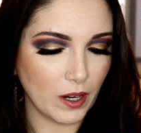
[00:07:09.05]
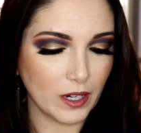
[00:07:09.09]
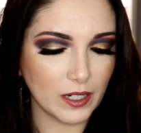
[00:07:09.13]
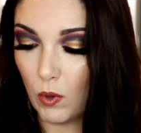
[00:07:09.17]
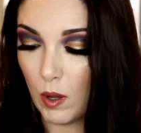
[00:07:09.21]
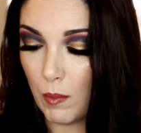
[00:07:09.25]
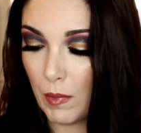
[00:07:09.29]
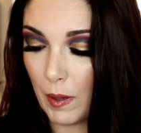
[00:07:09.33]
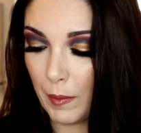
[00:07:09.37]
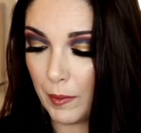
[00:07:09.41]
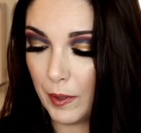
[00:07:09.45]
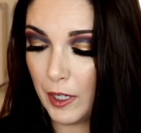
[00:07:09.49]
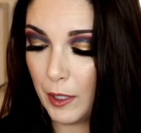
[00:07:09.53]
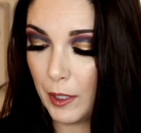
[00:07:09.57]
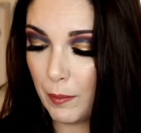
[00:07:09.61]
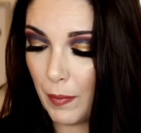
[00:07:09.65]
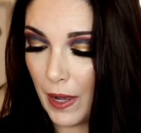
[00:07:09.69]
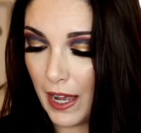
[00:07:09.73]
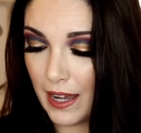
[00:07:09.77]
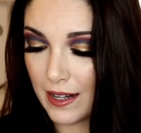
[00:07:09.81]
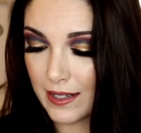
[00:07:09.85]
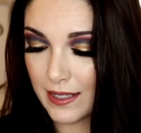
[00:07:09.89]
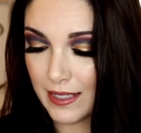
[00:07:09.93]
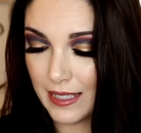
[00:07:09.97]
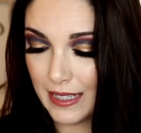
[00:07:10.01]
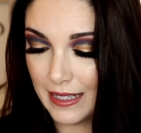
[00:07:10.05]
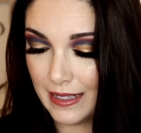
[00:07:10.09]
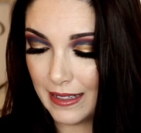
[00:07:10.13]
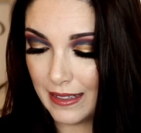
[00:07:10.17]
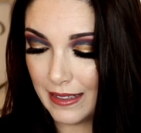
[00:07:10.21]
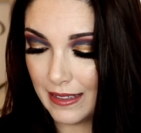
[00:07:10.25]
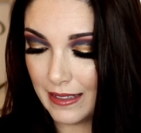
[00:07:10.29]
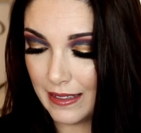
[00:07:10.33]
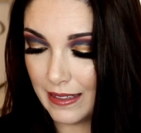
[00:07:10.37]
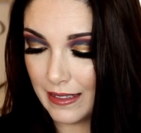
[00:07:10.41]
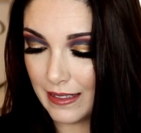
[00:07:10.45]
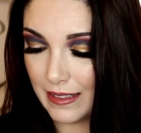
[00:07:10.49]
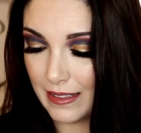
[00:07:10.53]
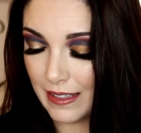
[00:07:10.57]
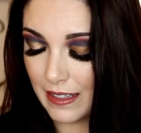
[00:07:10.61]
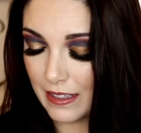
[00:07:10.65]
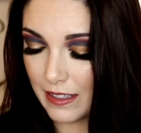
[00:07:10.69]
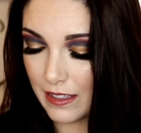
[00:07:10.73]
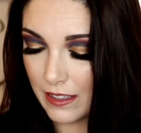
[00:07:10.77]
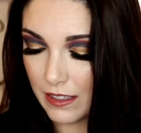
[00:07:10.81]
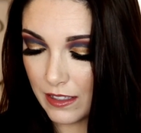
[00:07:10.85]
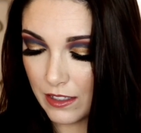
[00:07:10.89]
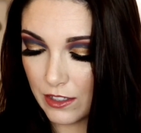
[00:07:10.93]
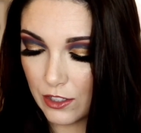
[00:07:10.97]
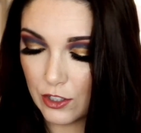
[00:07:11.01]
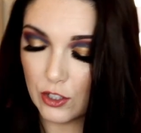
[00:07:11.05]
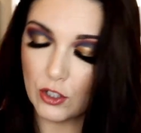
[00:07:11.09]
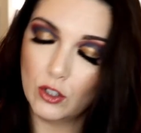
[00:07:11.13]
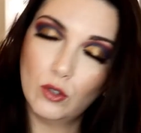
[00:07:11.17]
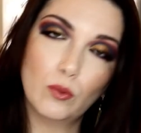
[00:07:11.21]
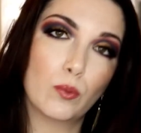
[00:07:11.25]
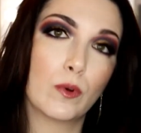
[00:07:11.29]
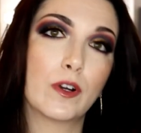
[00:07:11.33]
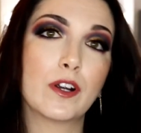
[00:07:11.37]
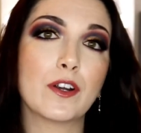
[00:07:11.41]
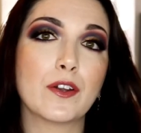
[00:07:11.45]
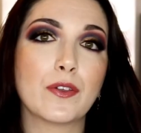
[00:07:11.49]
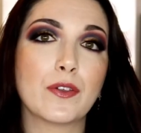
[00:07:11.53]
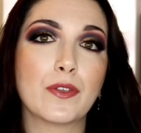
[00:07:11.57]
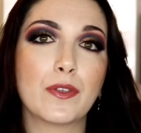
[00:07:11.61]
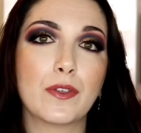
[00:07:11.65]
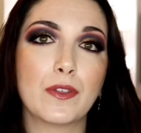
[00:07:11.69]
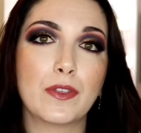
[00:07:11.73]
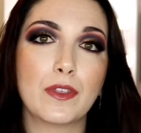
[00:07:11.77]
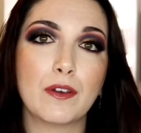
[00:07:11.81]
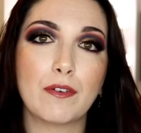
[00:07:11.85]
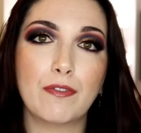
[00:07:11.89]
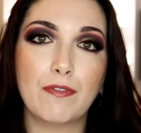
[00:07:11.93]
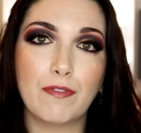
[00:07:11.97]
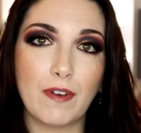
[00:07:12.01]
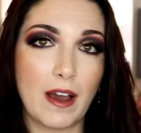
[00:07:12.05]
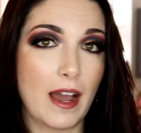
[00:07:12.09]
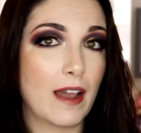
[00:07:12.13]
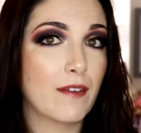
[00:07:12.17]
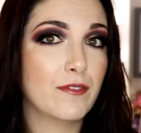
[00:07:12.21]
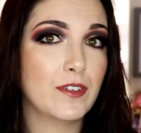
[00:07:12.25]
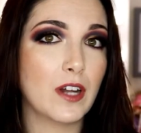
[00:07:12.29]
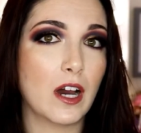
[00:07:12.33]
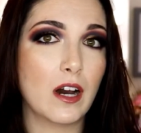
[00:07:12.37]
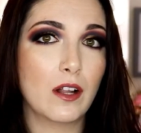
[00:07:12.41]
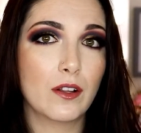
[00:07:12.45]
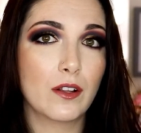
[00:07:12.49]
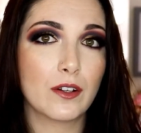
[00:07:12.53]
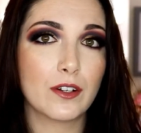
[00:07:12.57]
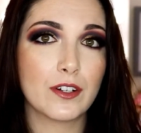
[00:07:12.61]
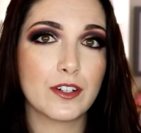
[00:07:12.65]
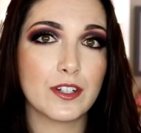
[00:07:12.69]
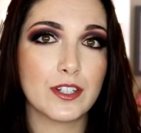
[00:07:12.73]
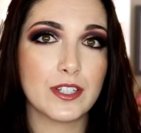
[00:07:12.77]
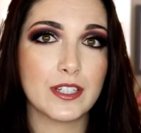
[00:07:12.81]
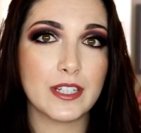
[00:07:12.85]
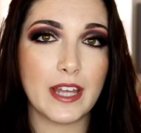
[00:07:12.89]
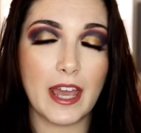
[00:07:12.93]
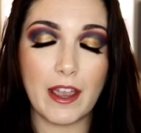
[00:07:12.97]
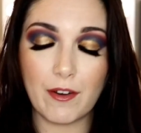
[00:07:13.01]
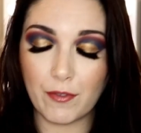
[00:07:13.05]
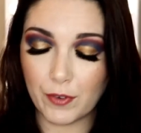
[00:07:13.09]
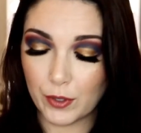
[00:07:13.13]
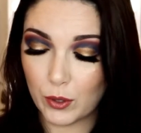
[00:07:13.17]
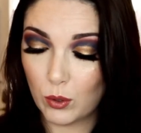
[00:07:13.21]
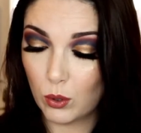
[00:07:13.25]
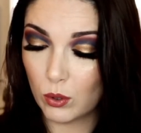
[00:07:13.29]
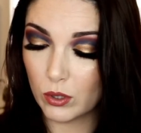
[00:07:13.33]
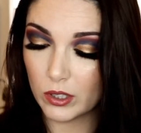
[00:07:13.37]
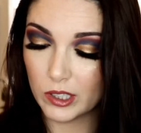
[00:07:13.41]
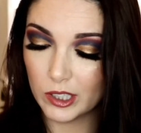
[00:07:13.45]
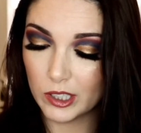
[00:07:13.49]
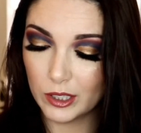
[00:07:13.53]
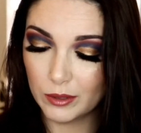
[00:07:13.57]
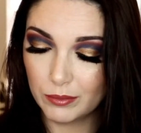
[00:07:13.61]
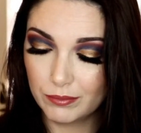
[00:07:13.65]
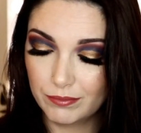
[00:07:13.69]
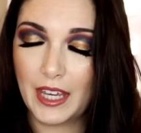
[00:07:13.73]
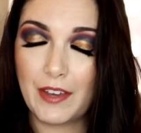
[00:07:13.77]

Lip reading: Walmart Beauty Box is still worth the $5 every quarter.